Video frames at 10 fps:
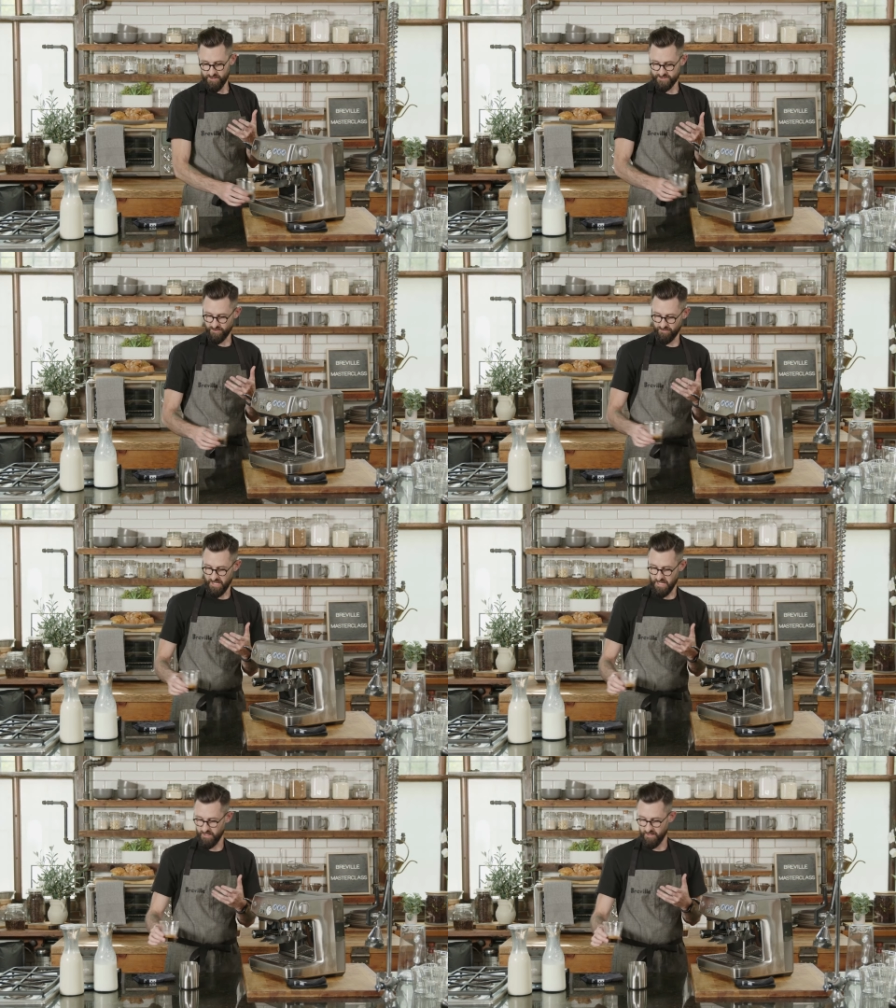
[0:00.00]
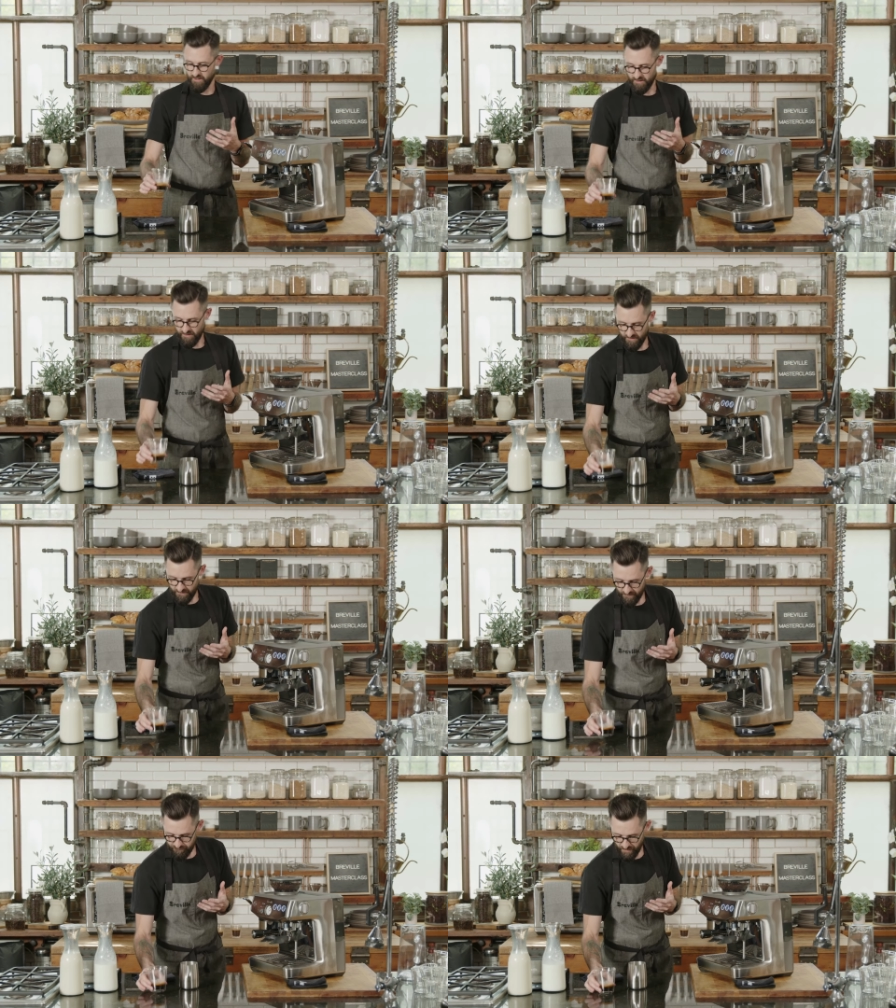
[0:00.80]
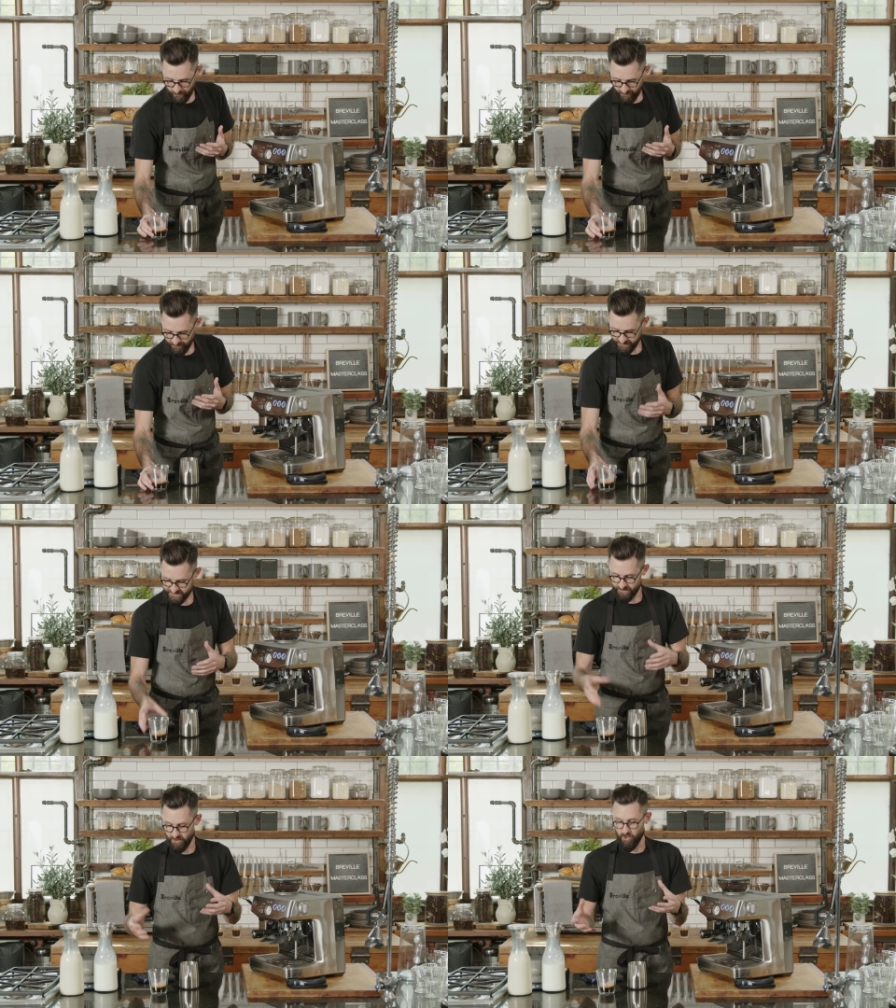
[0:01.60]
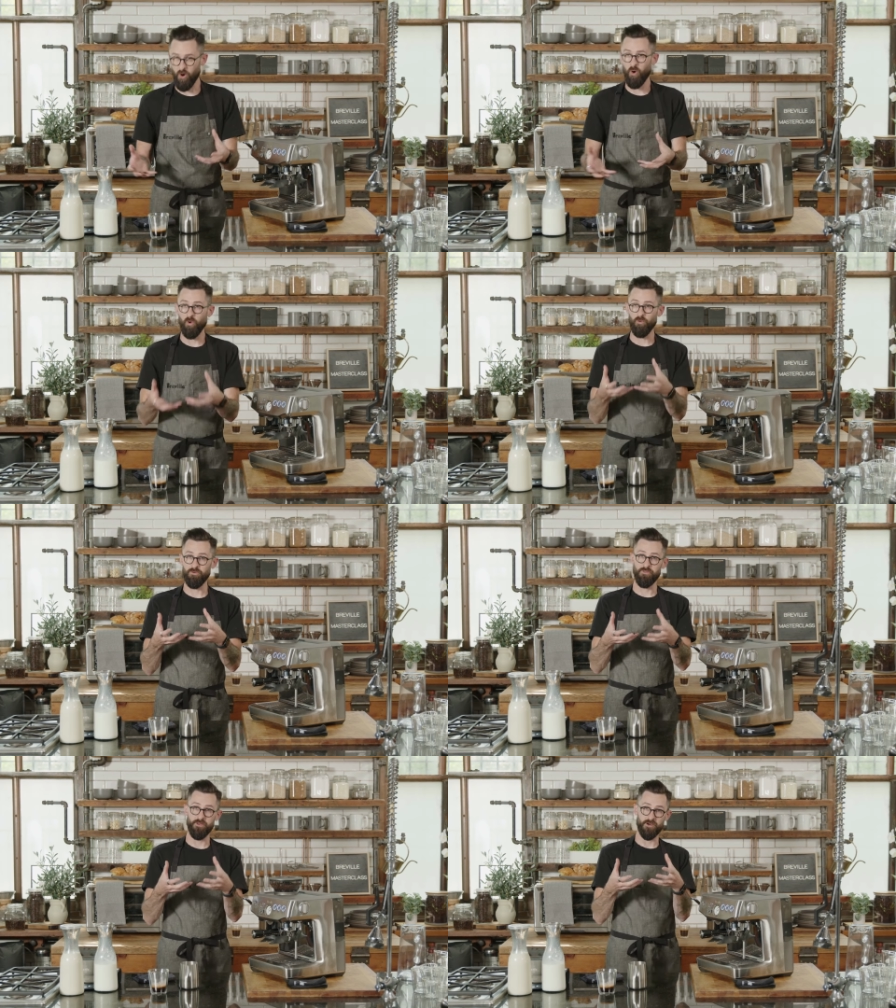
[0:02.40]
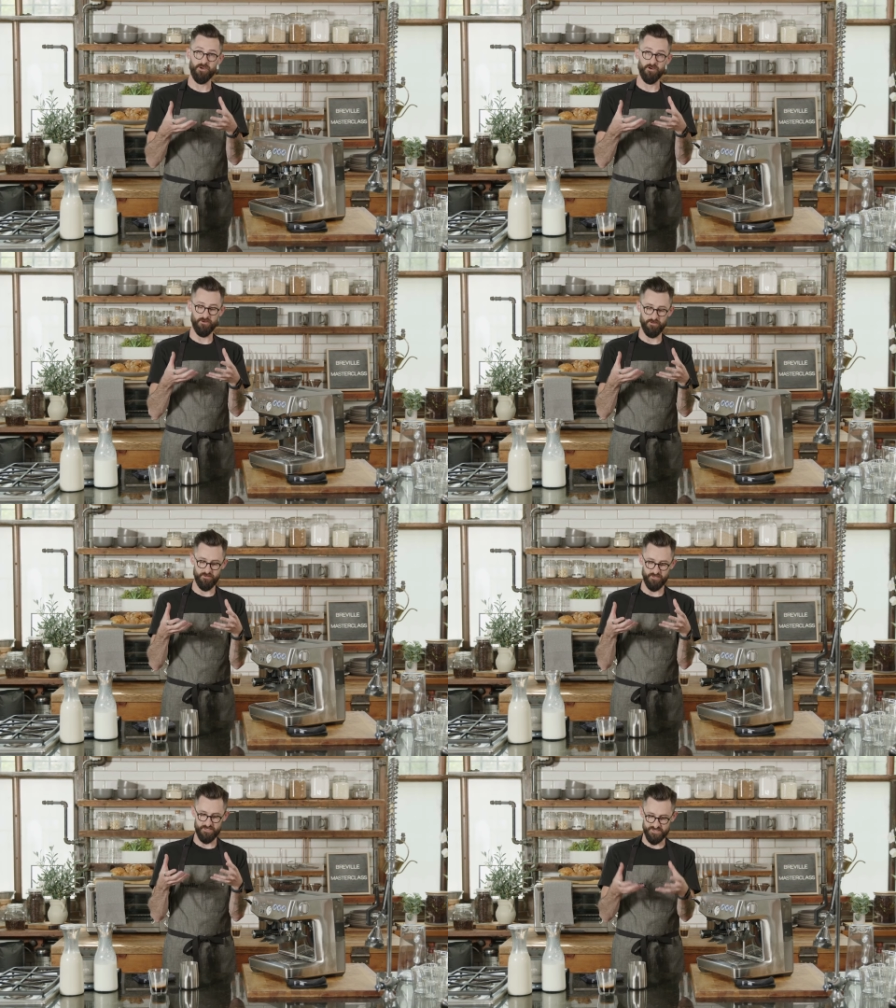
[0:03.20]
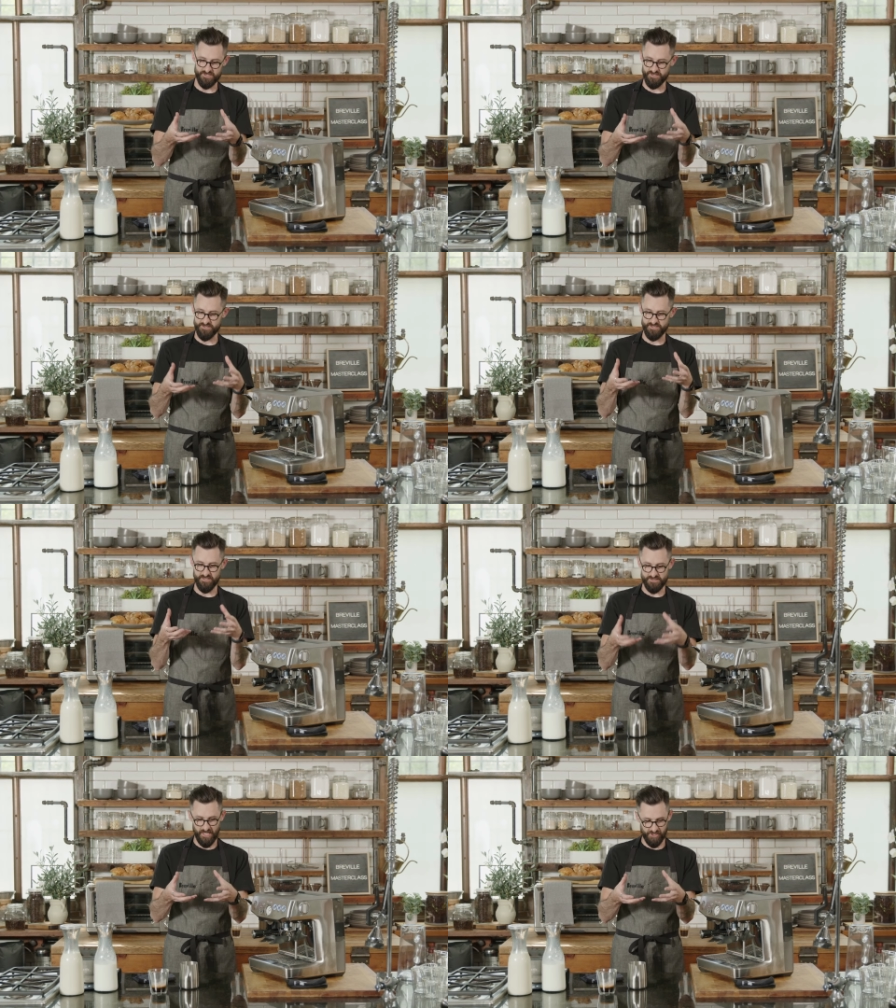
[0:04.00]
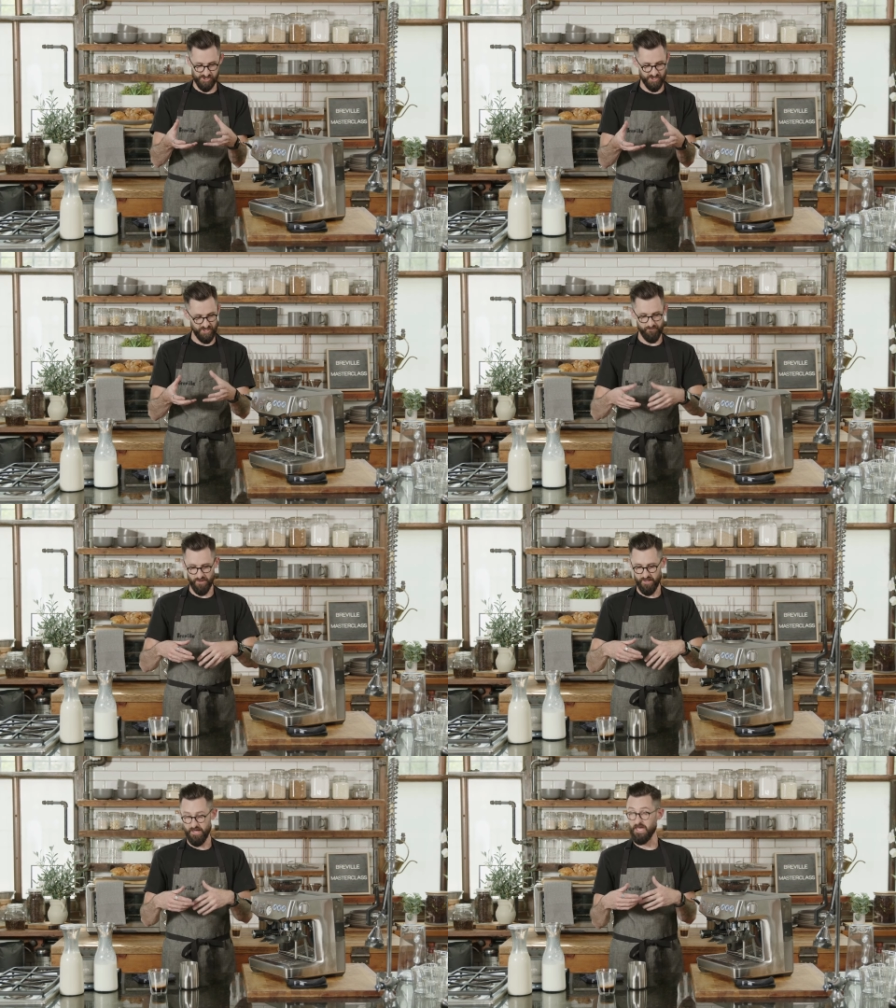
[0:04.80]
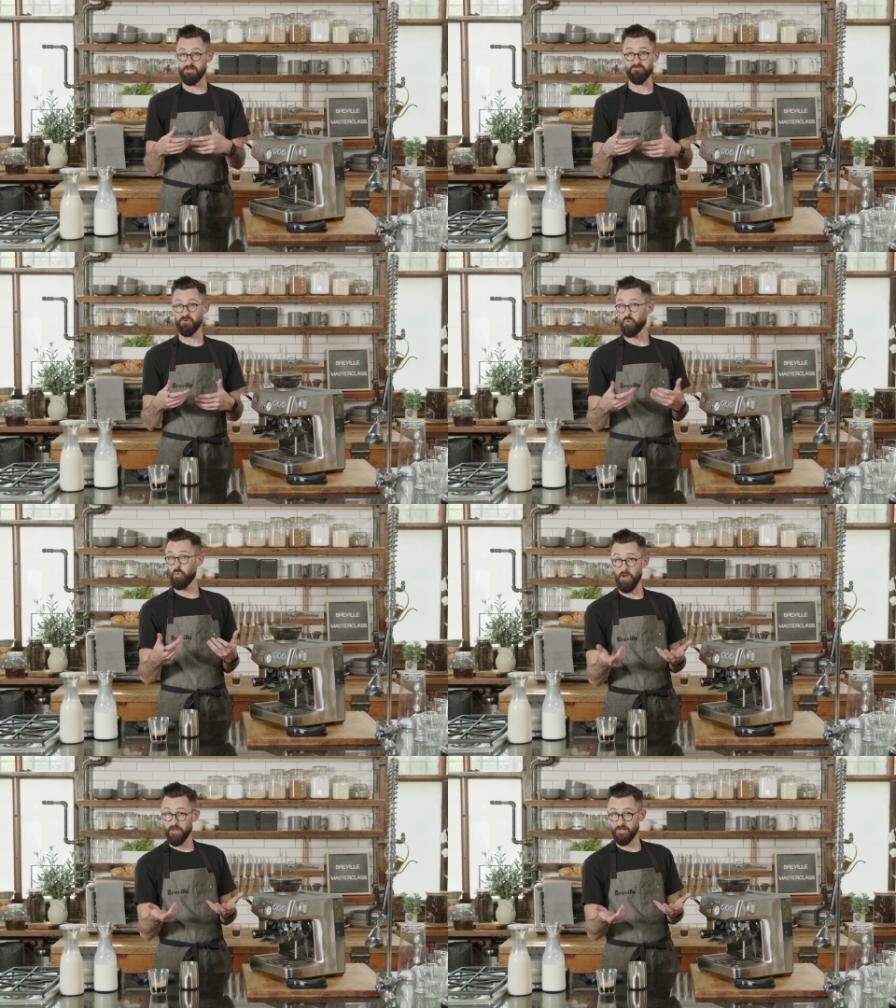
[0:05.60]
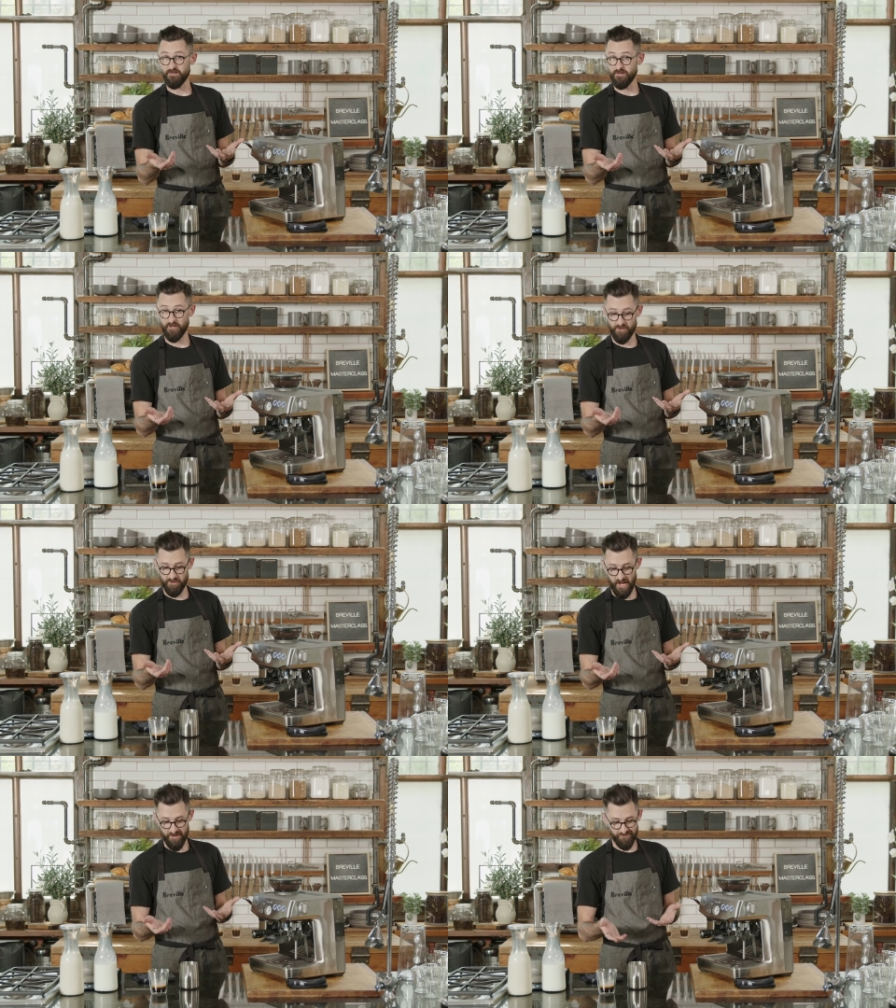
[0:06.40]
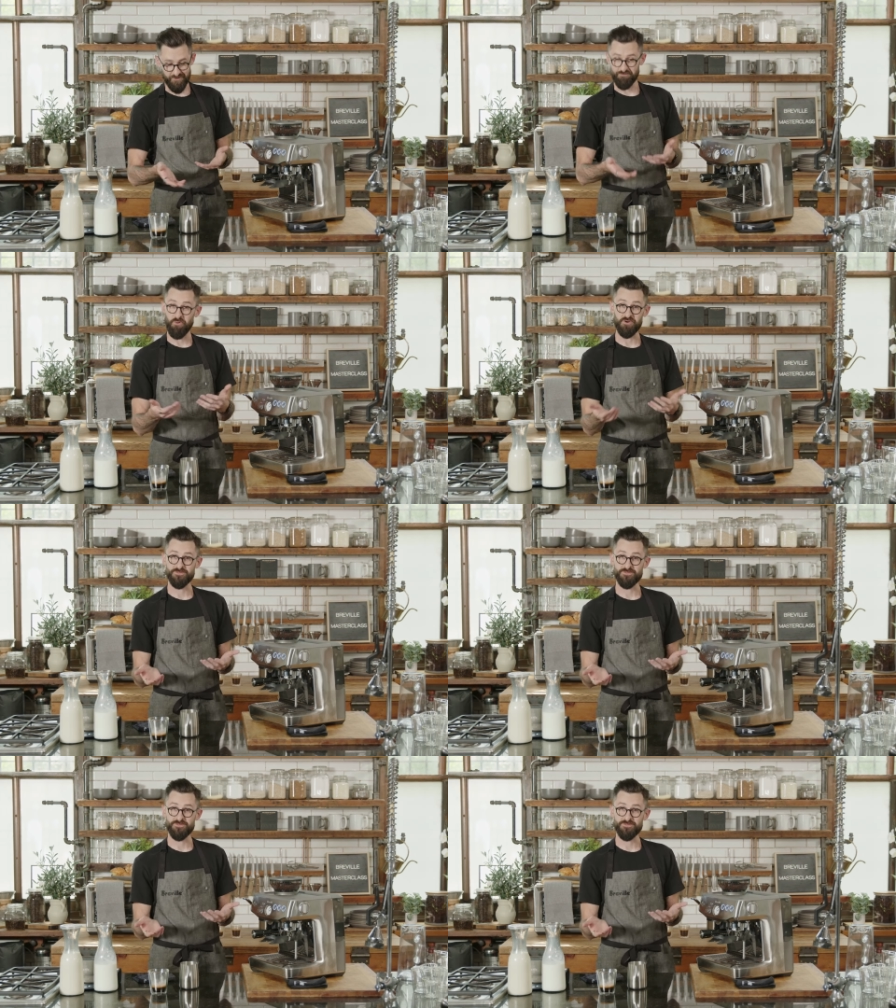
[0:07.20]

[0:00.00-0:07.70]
so that the bubbles hold their consistency and texture and if you're wanting to get creative, you can pour